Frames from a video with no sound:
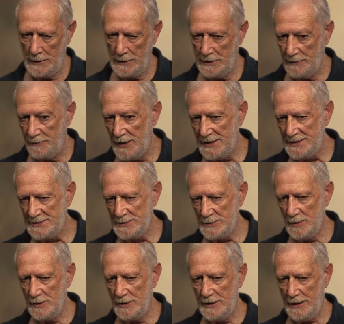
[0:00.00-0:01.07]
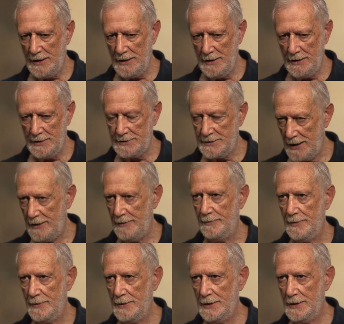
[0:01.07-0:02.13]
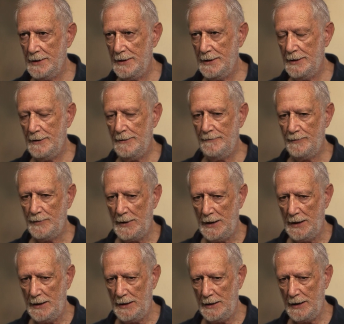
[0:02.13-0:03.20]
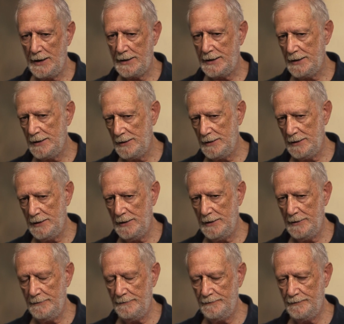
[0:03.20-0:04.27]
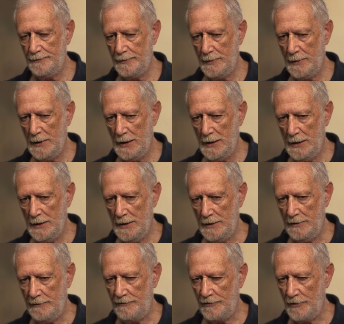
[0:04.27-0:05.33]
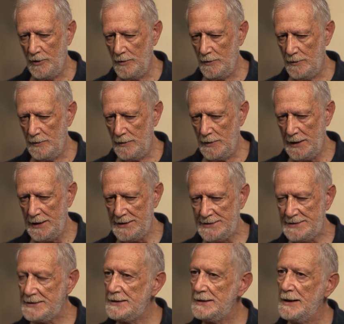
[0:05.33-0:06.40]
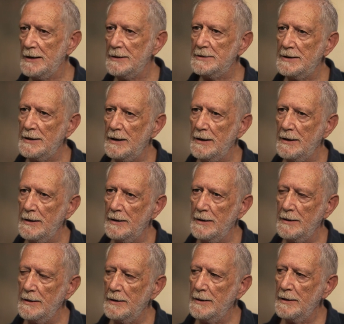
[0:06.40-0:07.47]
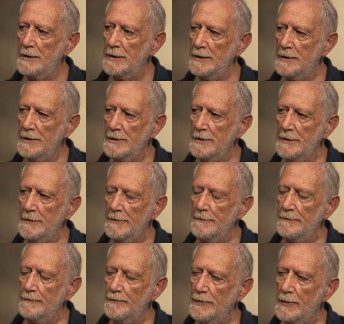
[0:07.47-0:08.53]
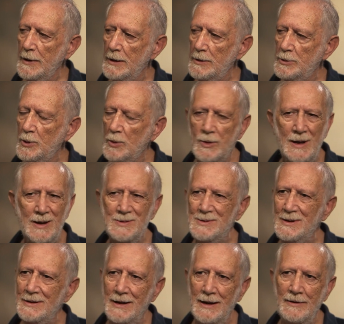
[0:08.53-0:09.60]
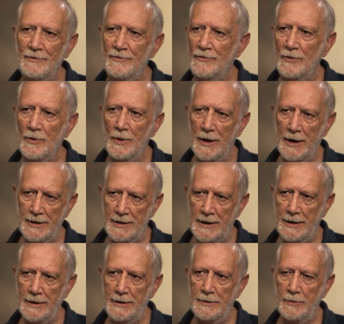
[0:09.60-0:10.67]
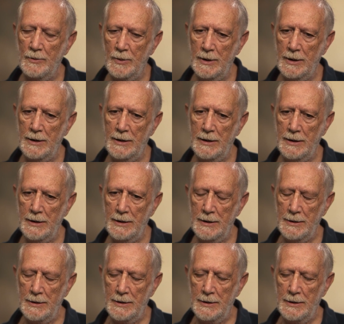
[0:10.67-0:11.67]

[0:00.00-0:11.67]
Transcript: It depends on the time. Like in from 80 until 2004, I think, we